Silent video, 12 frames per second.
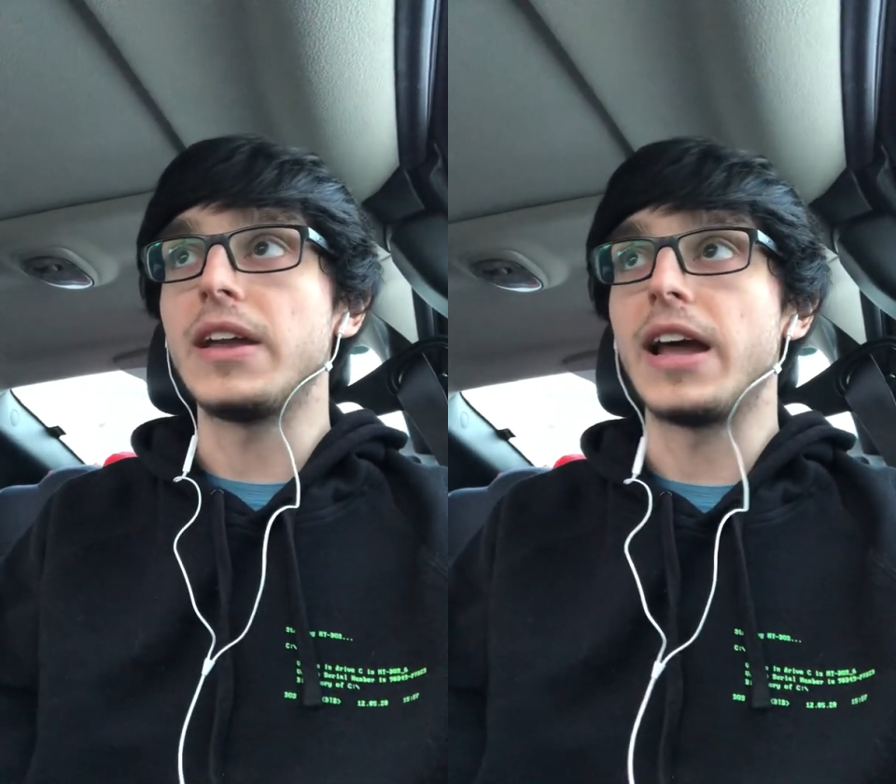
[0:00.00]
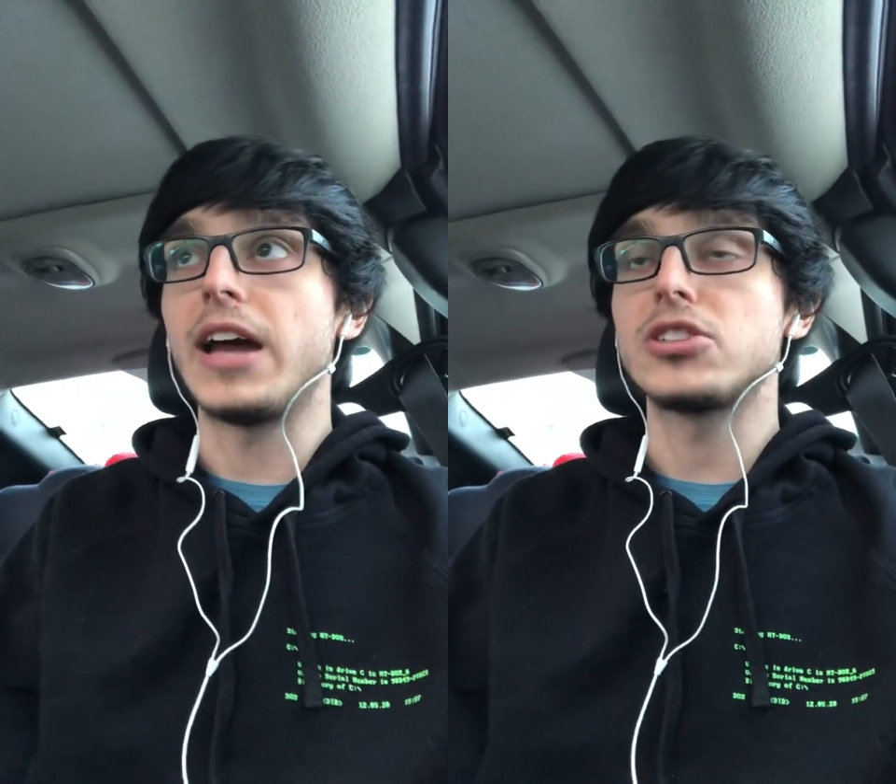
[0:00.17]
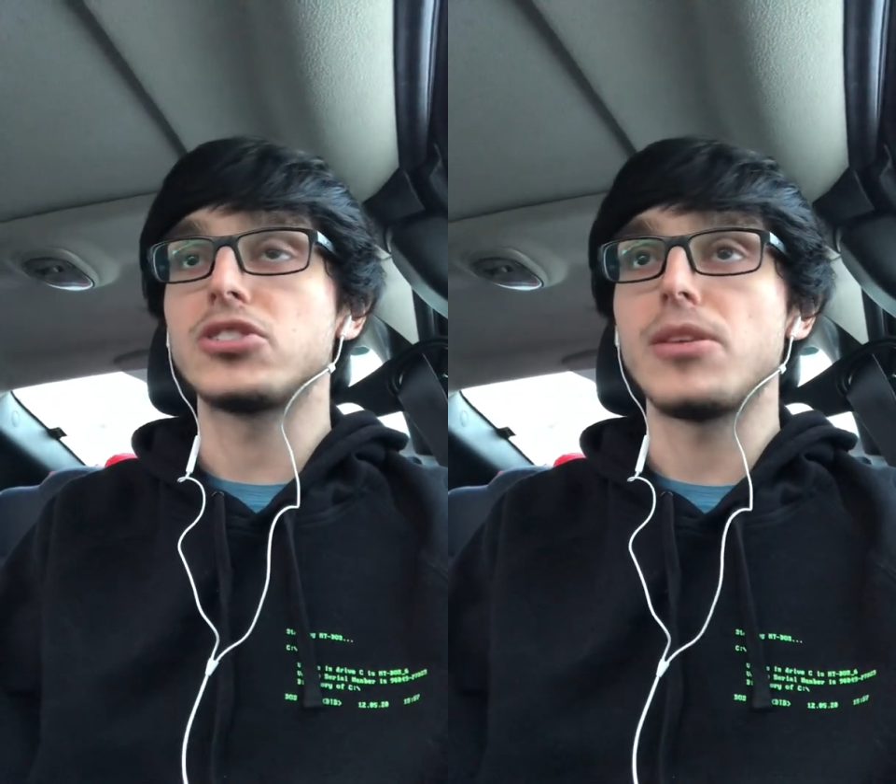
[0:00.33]

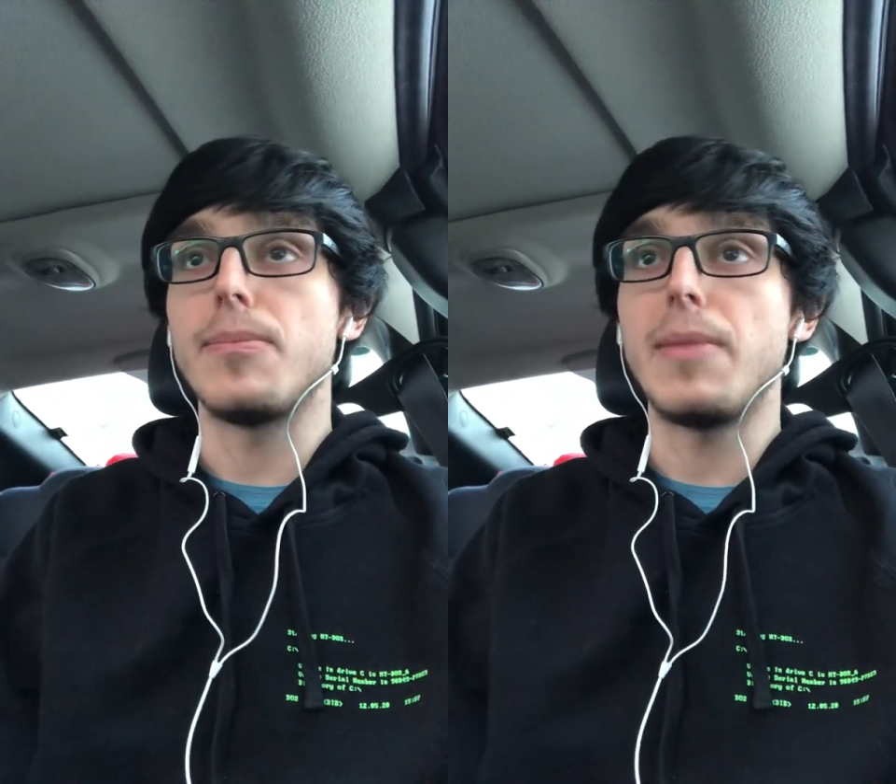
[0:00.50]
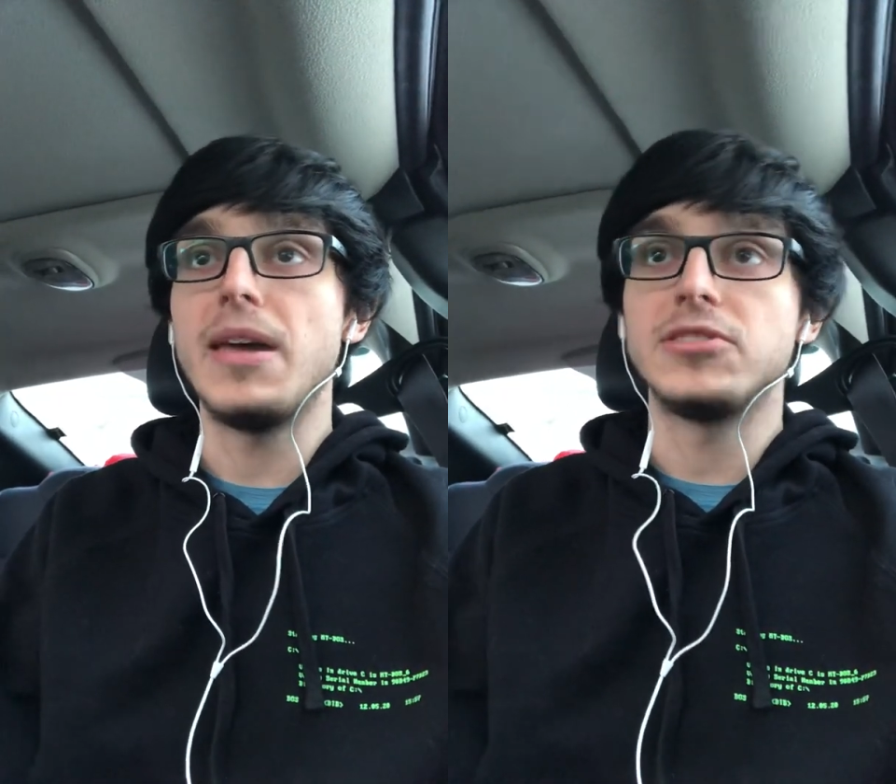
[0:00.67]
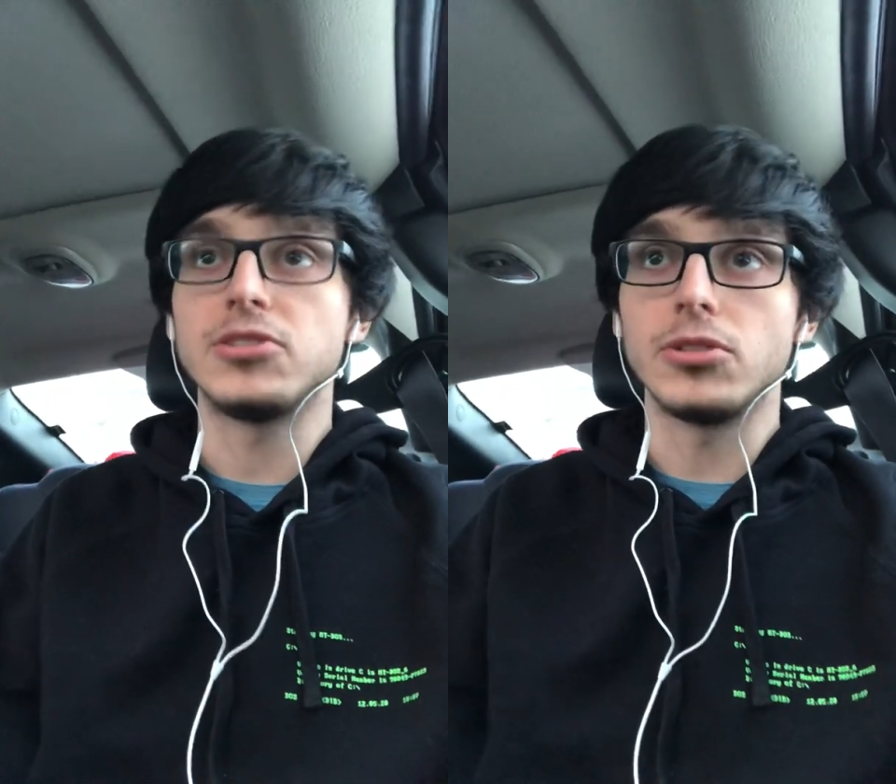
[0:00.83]
actually
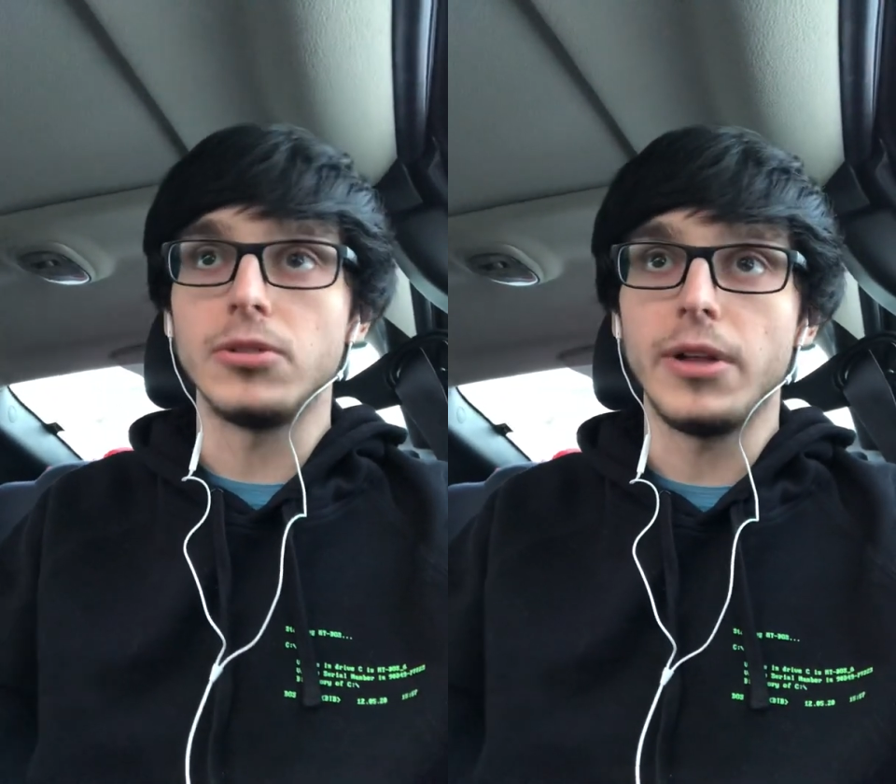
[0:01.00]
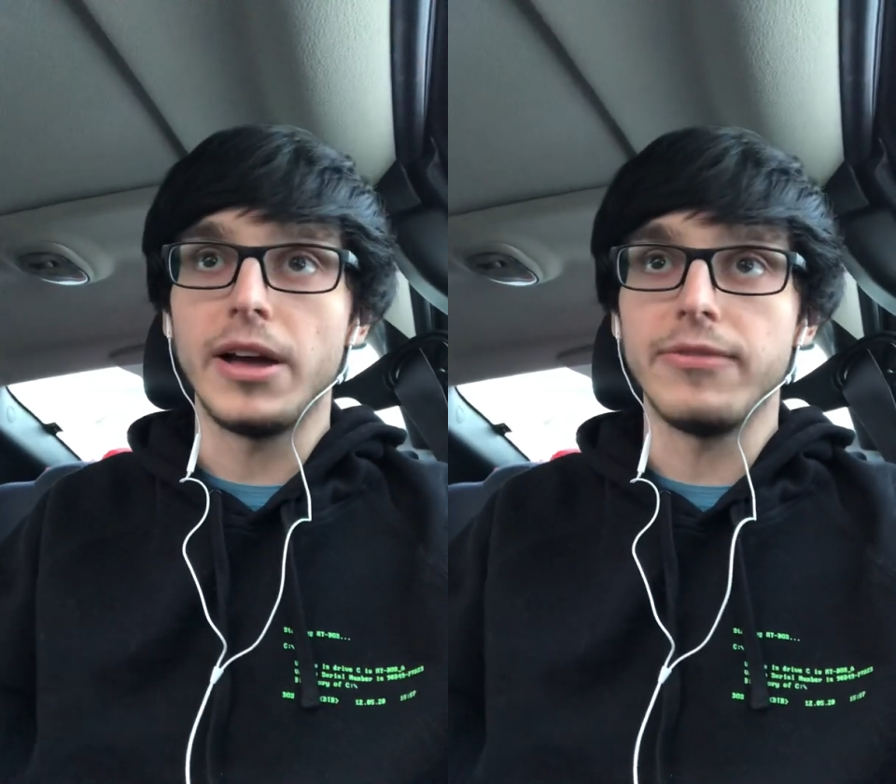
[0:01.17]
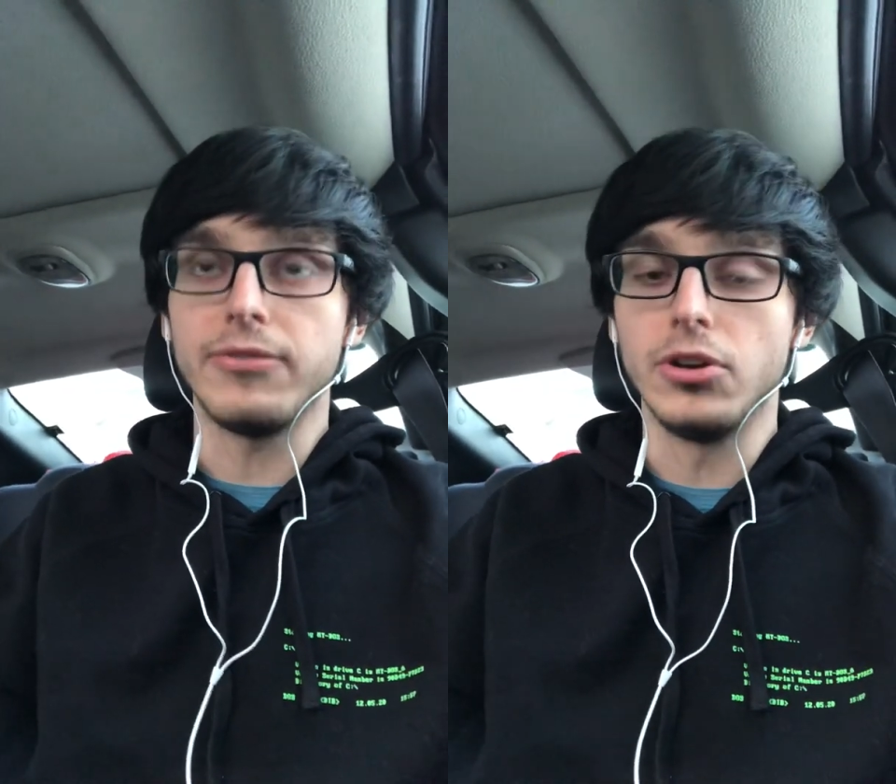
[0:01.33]
makes your life